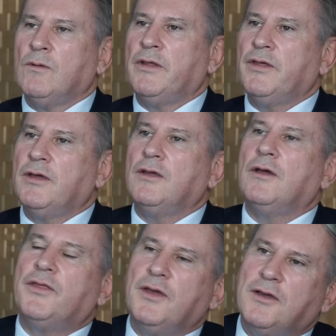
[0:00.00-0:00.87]
Well, I
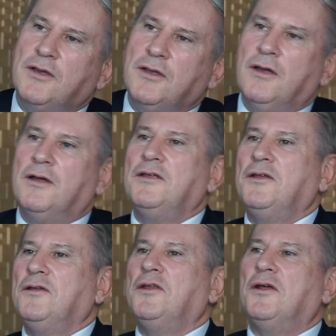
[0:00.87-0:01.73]
think
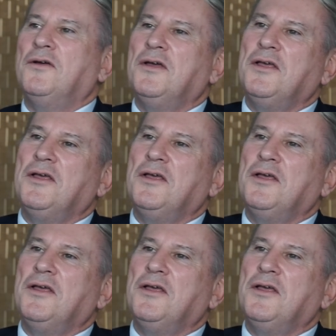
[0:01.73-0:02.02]
the